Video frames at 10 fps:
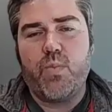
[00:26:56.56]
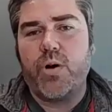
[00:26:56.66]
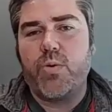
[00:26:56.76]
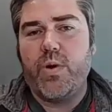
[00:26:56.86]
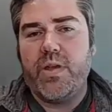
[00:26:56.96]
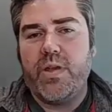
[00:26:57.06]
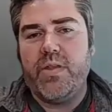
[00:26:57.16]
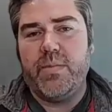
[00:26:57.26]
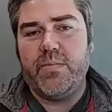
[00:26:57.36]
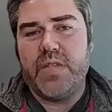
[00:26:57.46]
work
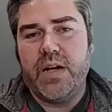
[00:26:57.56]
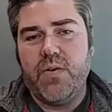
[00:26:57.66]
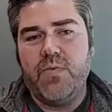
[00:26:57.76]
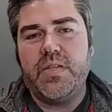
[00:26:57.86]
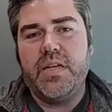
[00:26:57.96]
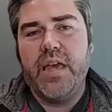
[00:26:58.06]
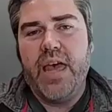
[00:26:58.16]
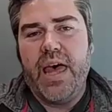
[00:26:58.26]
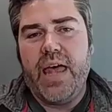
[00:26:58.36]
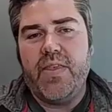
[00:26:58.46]
with themselves
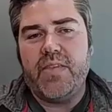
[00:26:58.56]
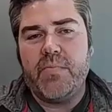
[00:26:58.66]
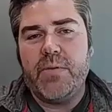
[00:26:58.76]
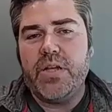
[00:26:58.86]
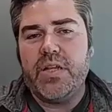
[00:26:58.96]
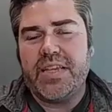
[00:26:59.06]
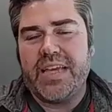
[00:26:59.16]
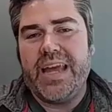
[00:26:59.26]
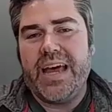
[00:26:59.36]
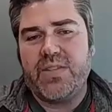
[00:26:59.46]
and this ability to
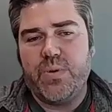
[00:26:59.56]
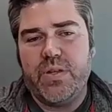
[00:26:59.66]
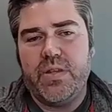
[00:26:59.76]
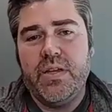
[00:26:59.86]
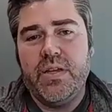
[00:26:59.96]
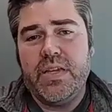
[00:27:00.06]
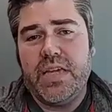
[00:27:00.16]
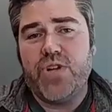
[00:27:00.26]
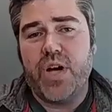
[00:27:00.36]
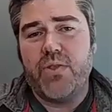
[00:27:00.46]
connect with
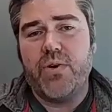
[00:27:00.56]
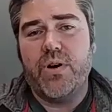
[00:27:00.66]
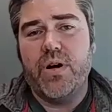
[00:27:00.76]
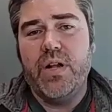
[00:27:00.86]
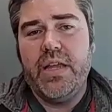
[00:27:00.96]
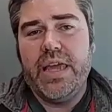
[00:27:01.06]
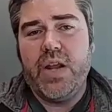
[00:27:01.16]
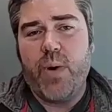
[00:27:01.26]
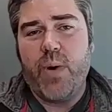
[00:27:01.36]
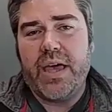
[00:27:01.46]
each other
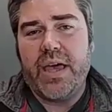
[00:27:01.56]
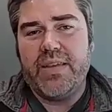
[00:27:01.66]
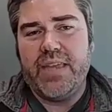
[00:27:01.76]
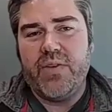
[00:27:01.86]
in a way